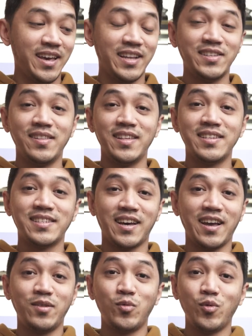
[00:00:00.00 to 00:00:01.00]
and to this
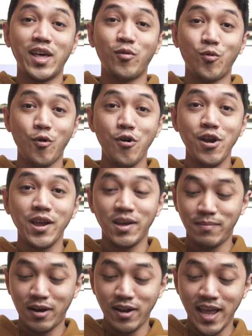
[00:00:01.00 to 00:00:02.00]
side without
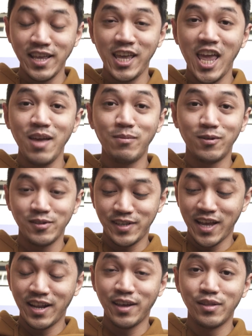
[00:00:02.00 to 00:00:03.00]
worrying about any
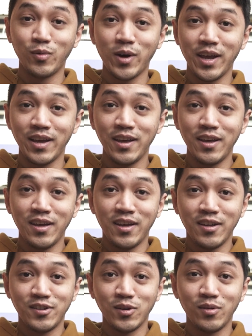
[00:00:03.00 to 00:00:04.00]
cables getting in the way.
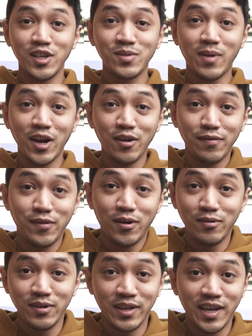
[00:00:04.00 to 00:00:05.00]
So this
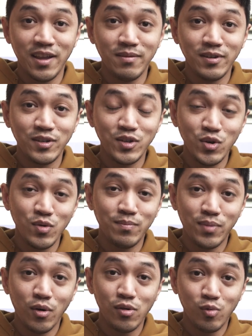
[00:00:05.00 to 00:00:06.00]
microphone can do
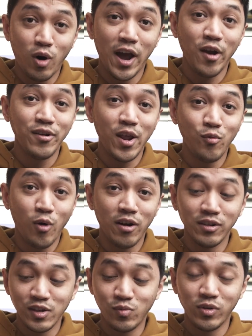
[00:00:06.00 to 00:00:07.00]
both wired and
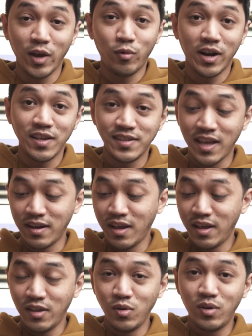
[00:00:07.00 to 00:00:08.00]
wireless, like what I
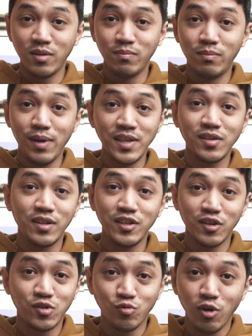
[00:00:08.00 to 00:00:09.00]
said. You can
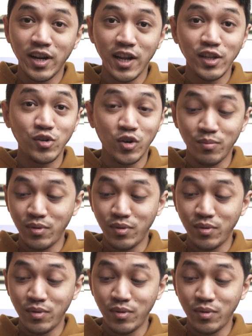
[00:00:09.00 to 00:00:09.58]
basically just run it into